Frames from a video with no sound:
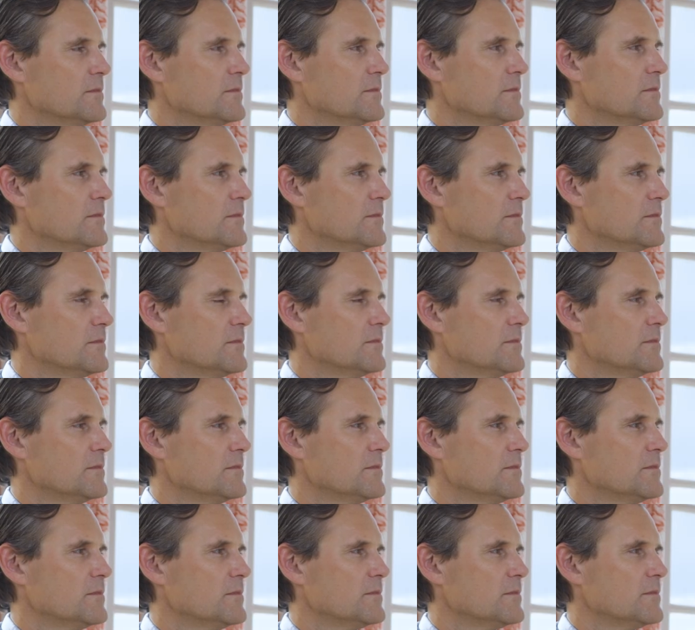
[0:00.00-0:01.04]

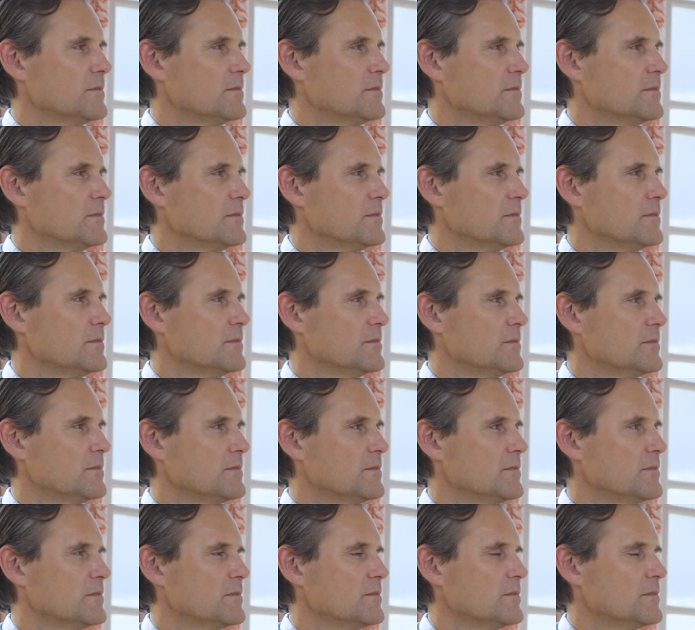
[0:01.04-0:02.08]

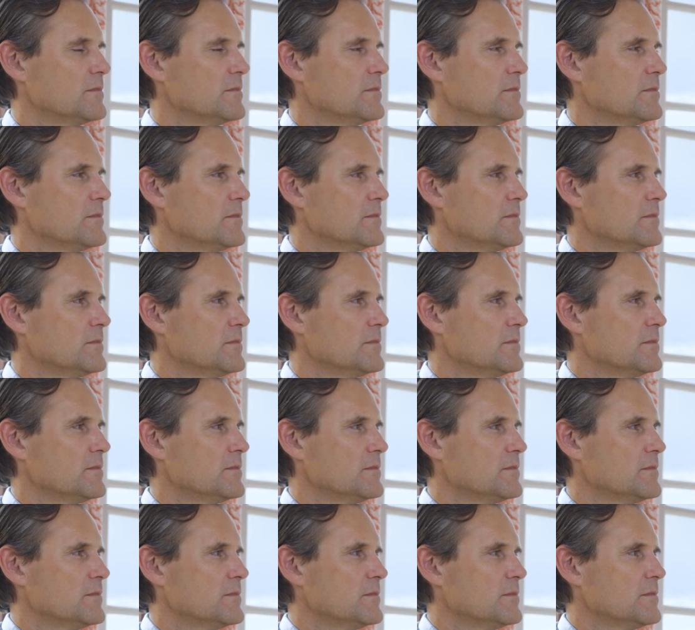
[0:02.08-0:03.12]

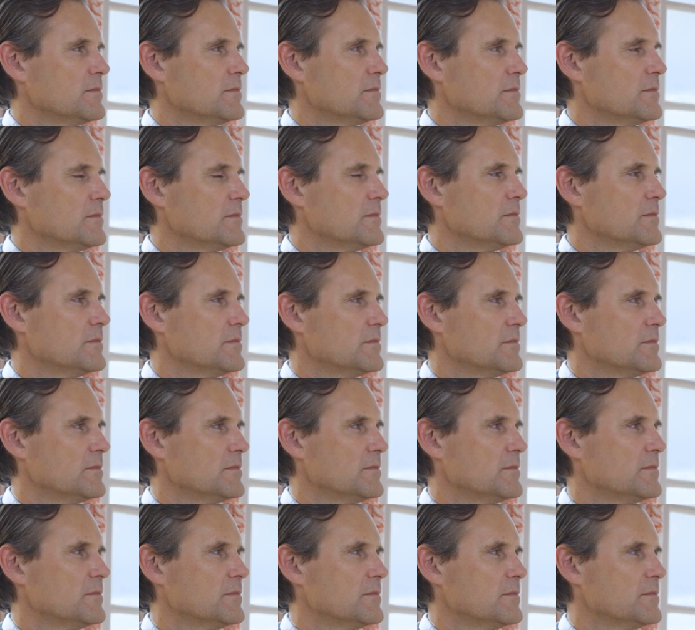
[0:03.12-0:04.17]

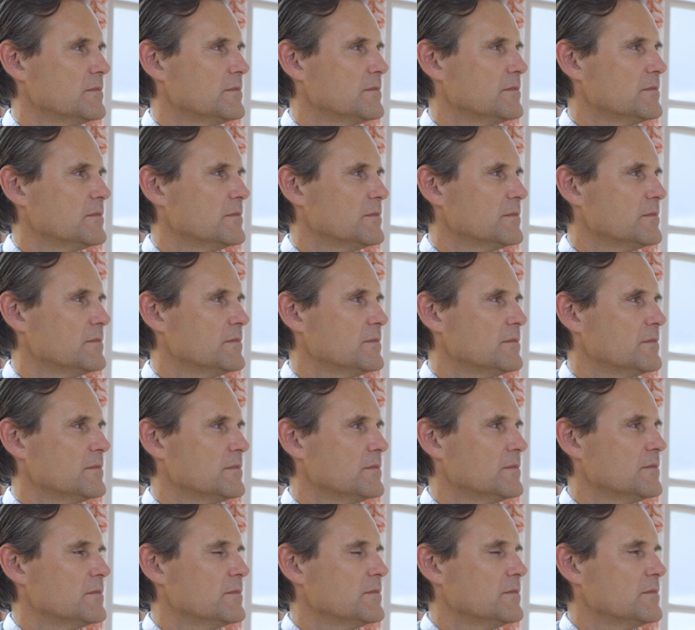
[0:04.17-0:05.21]

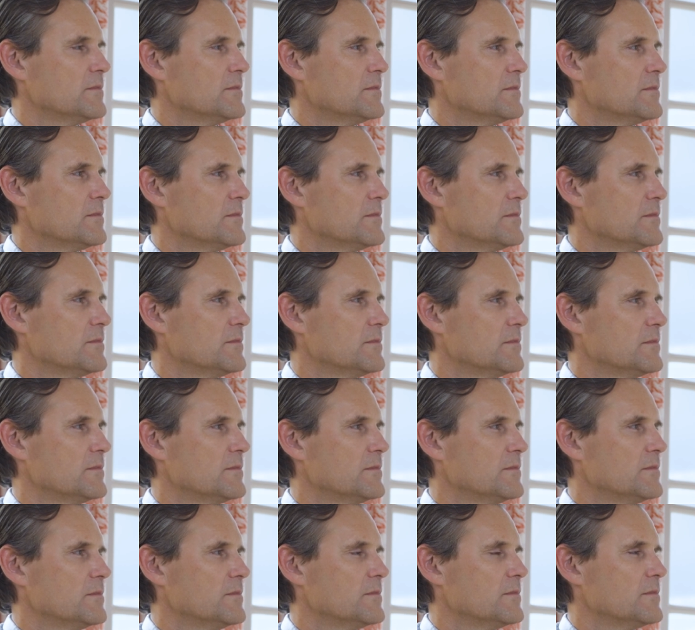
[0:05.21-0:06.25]

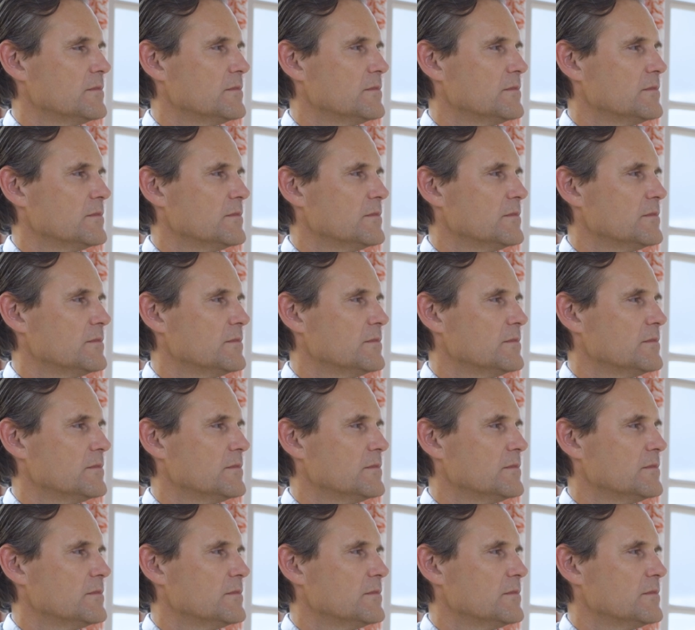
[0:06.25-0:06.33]
The person shown says nothing.